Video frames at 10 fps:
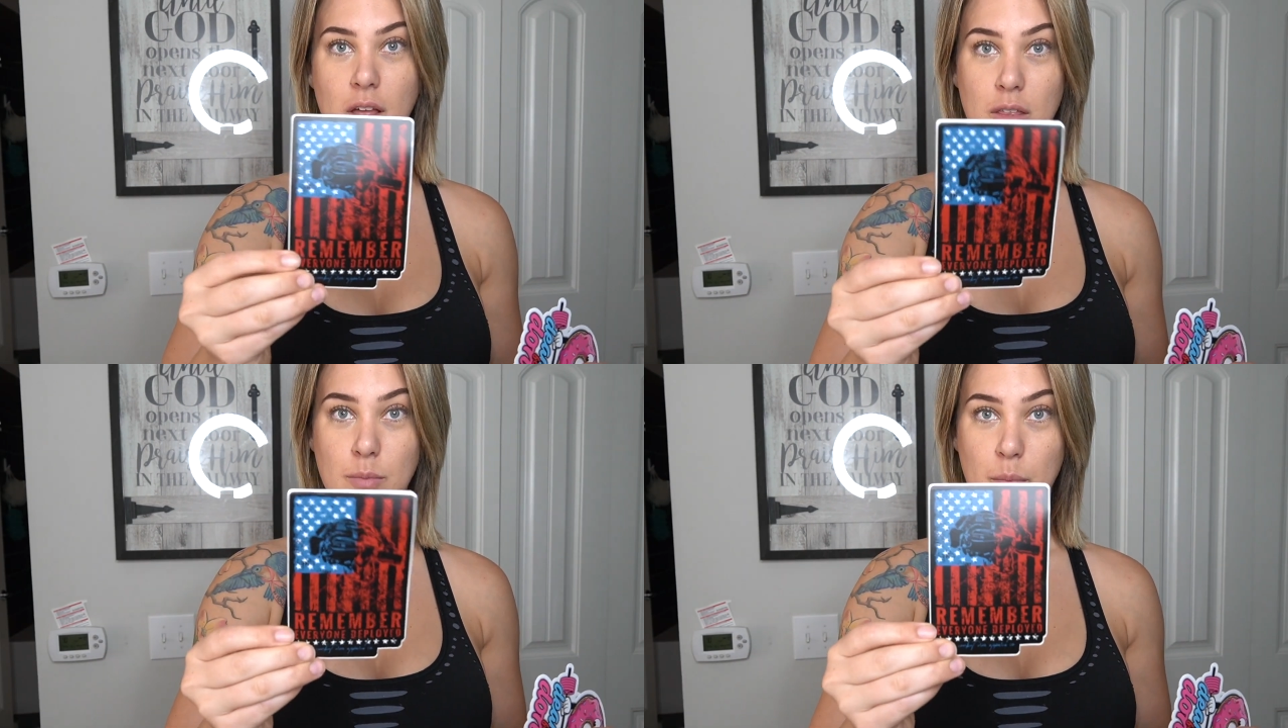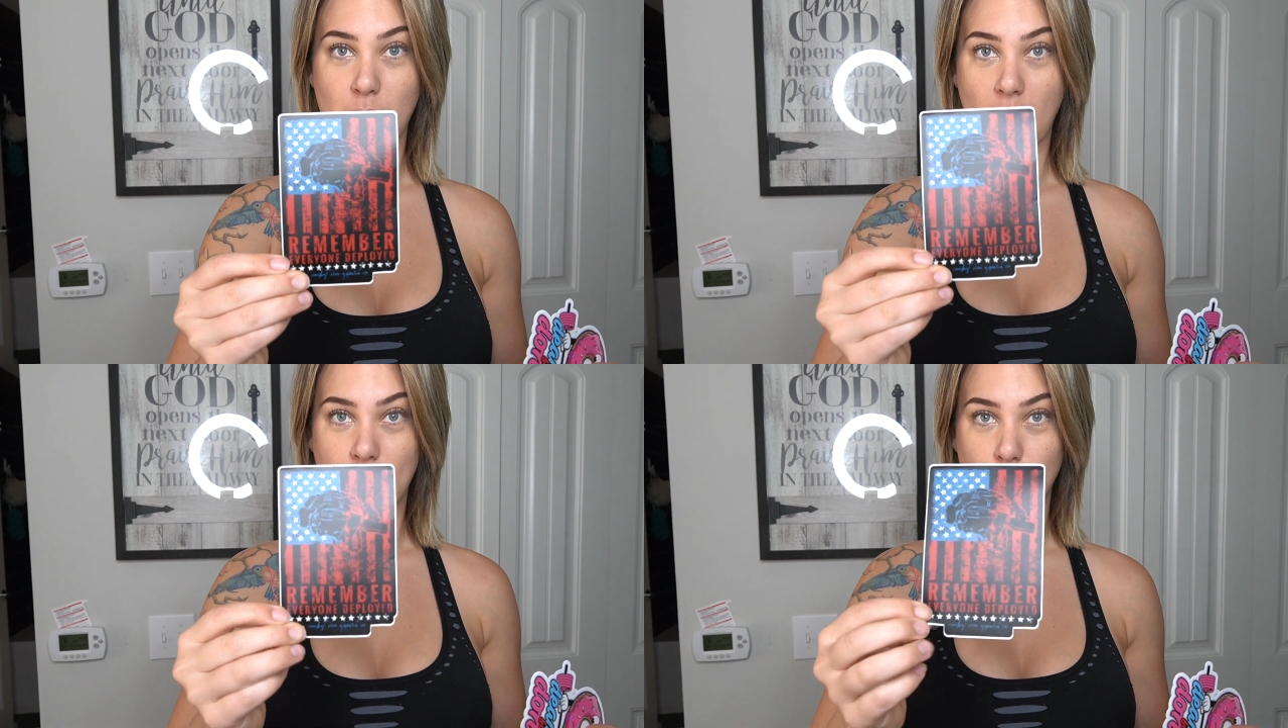Remember
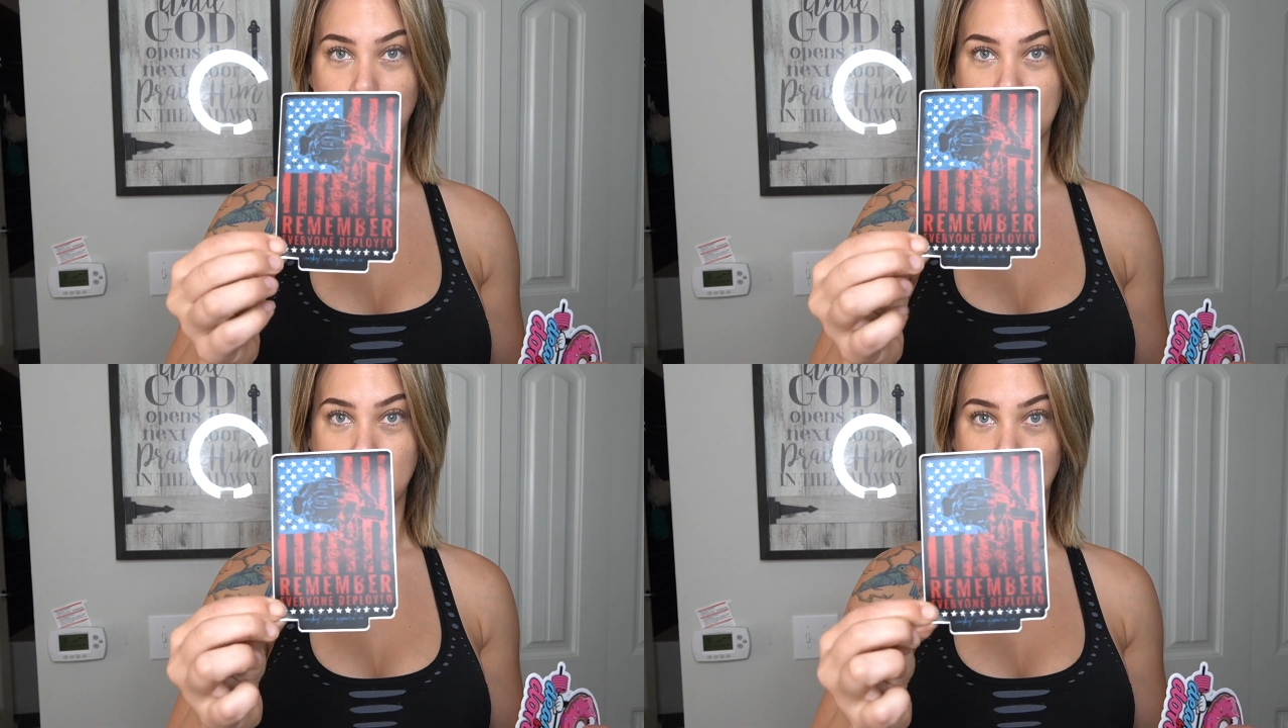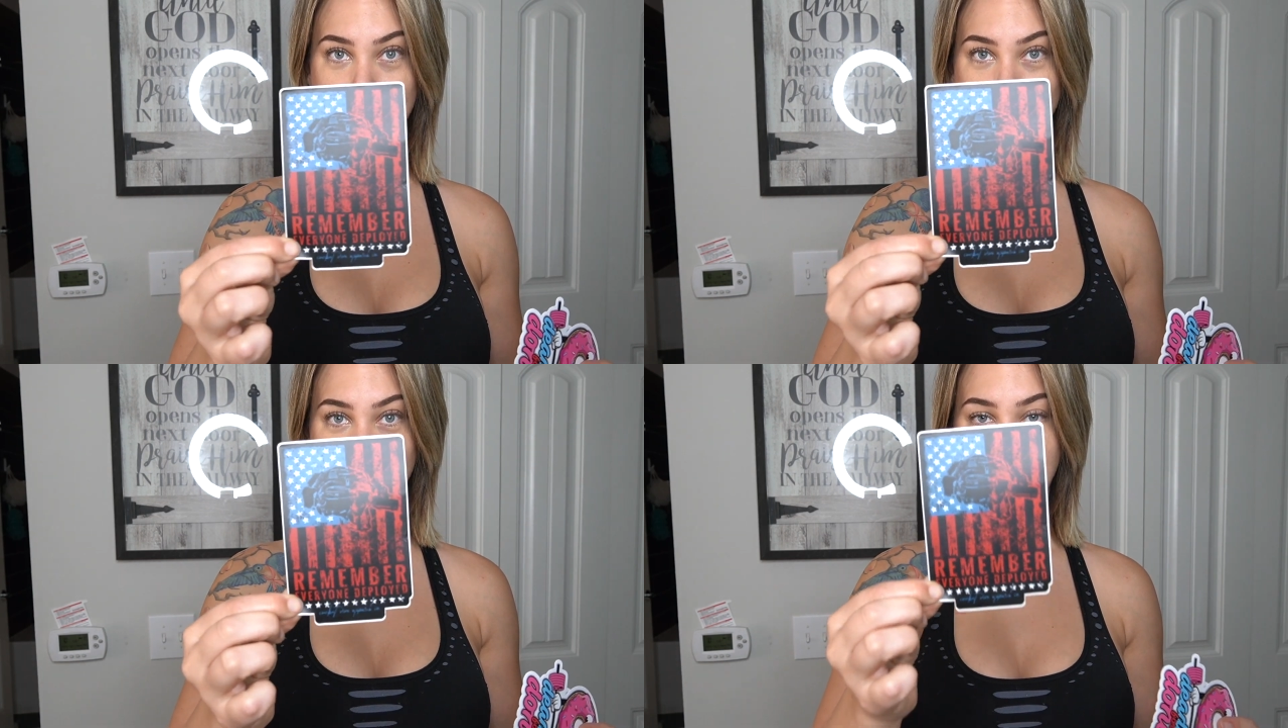everyone
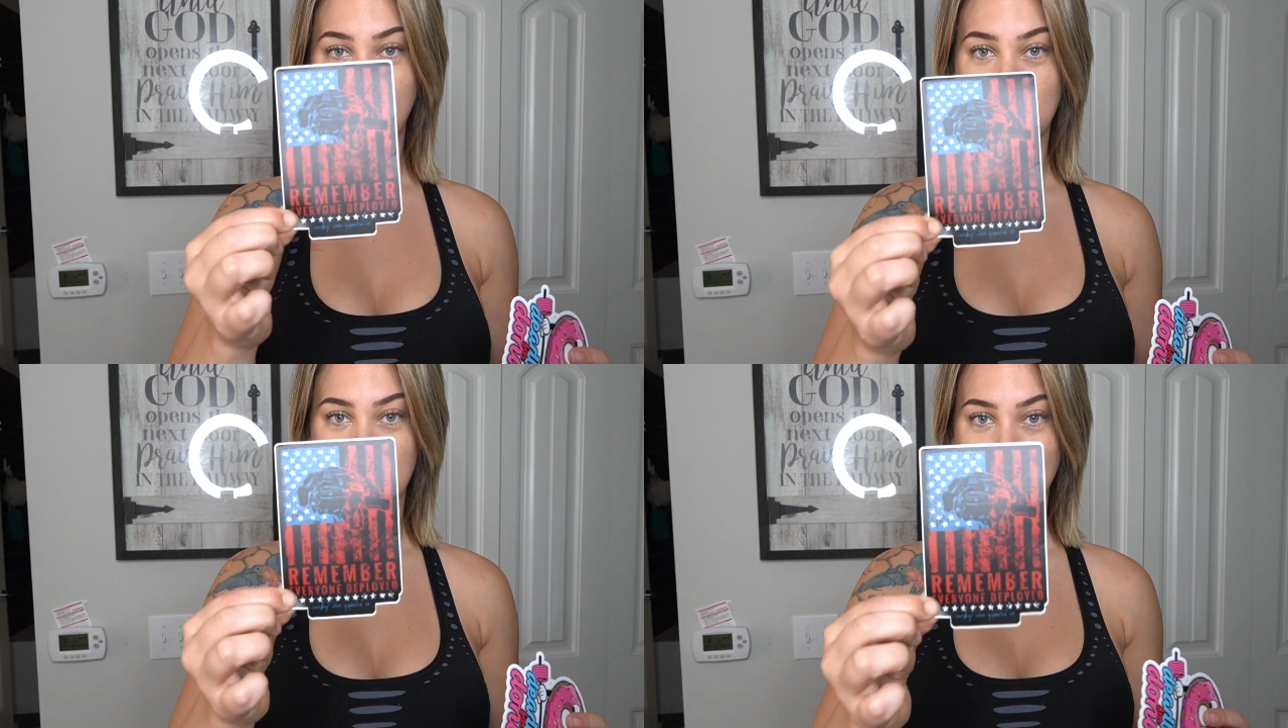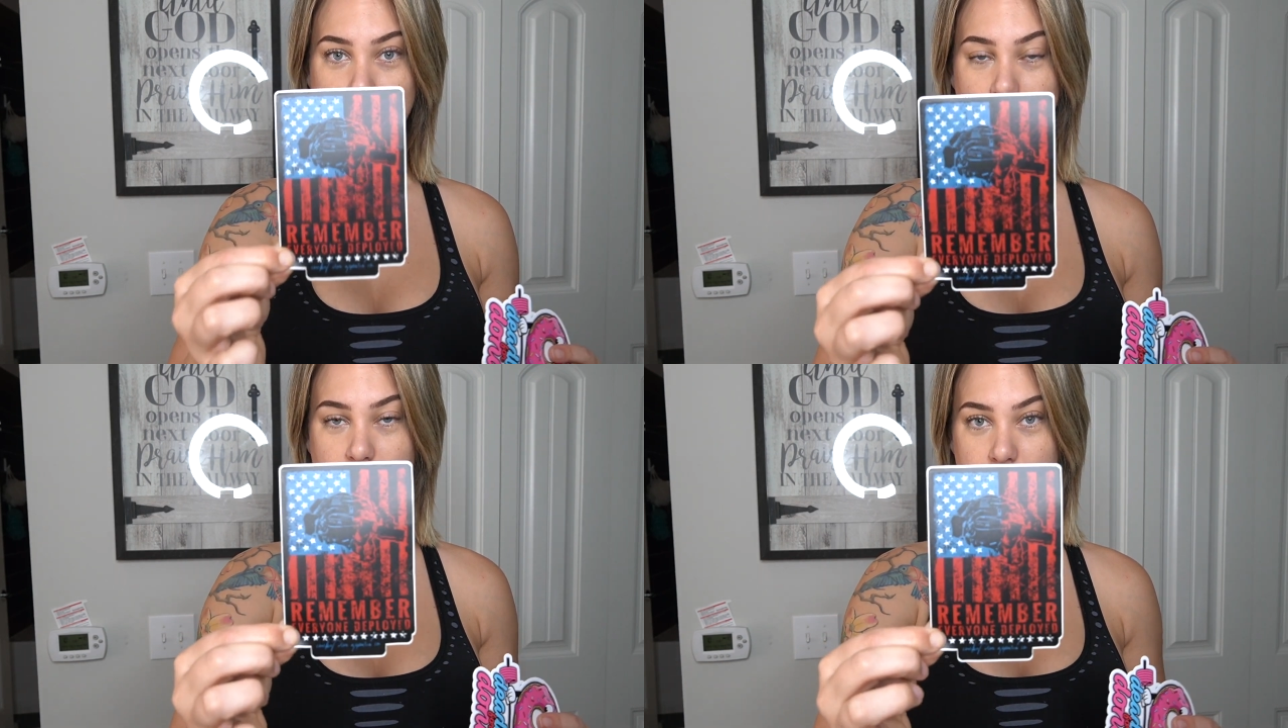deployed. This
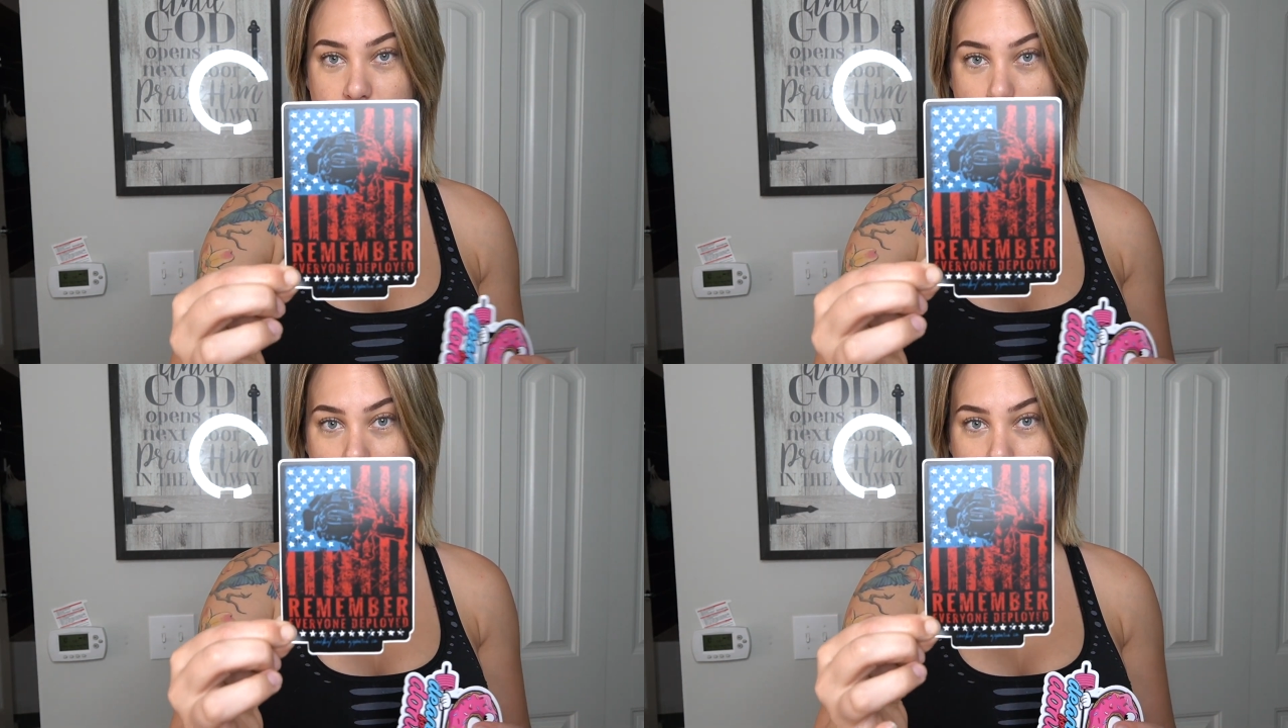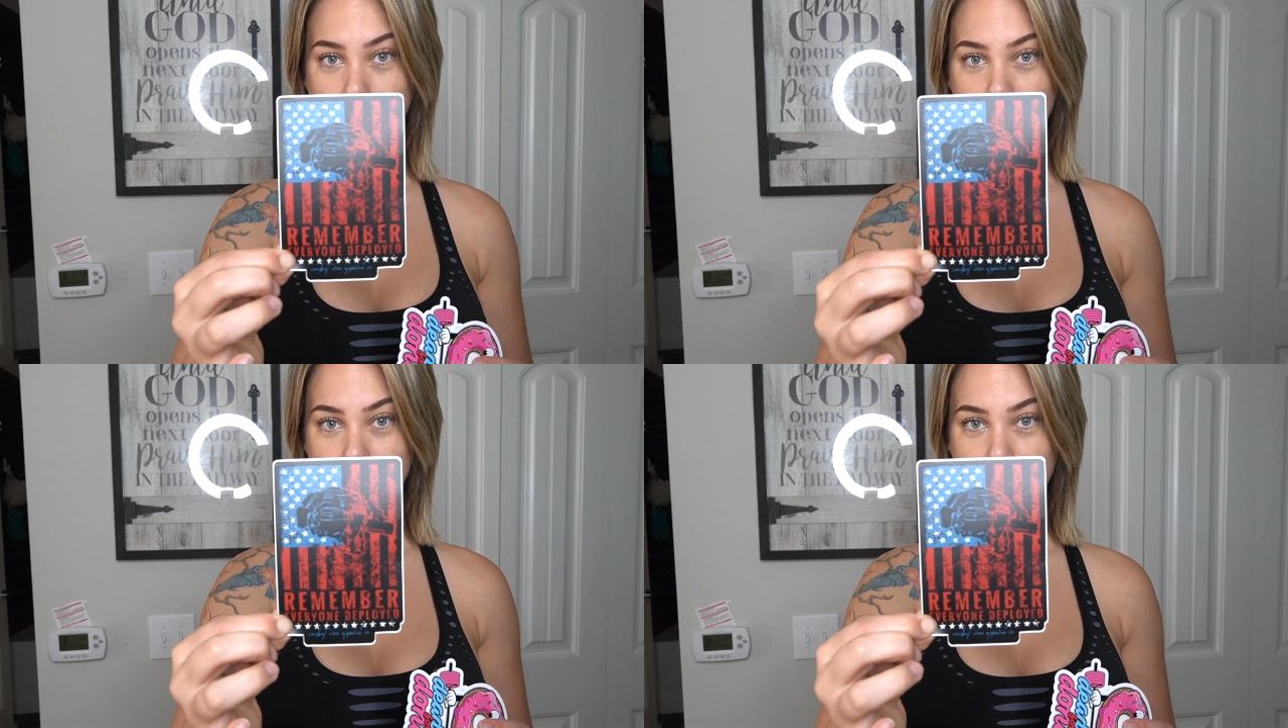one is my
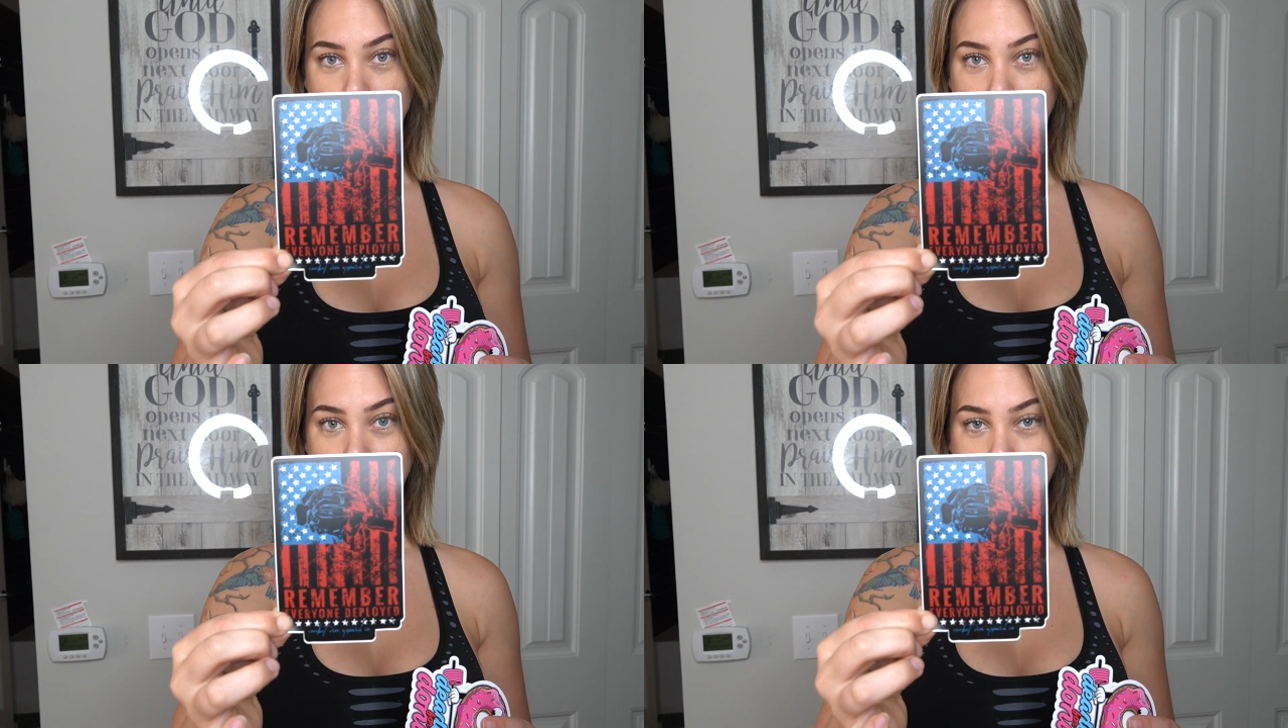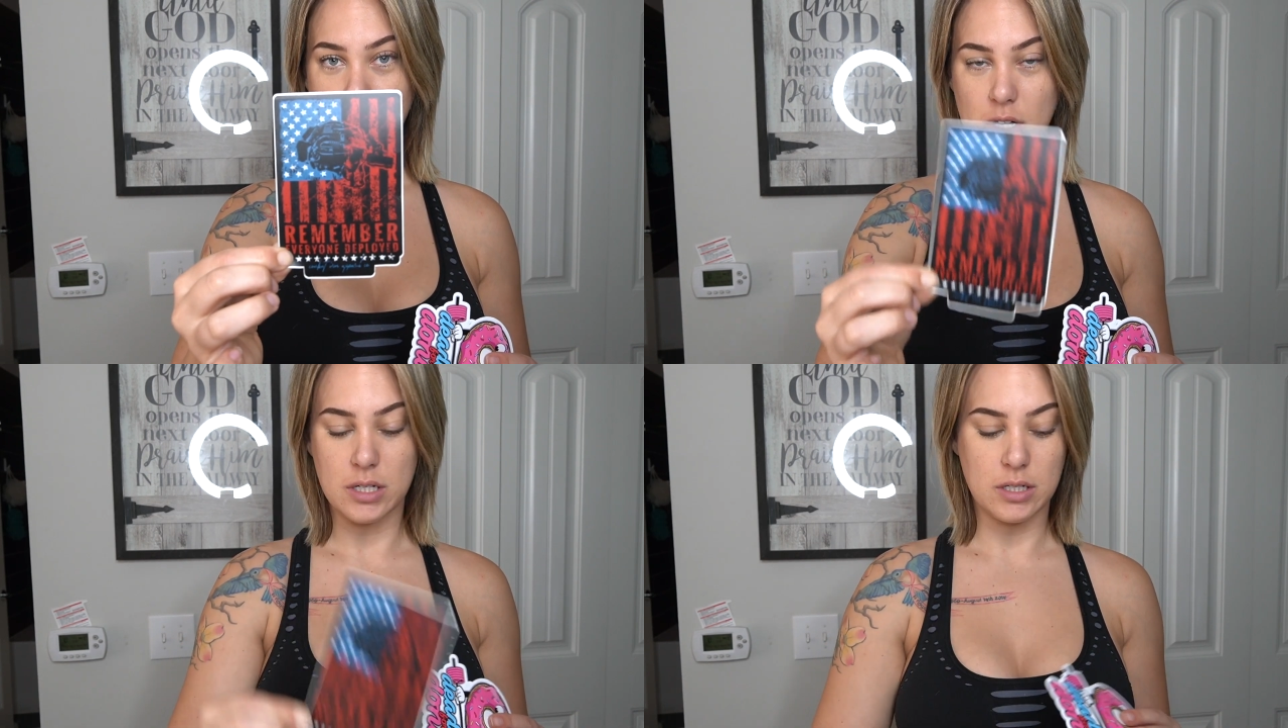personal
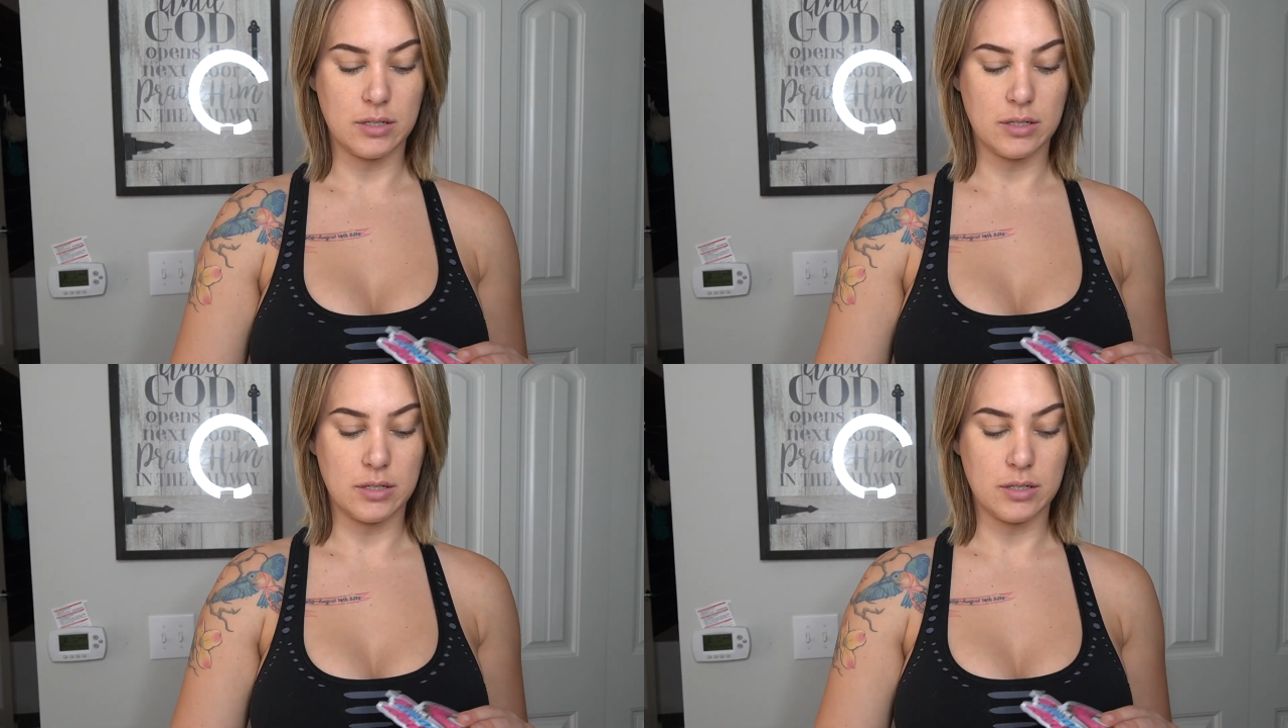favorite.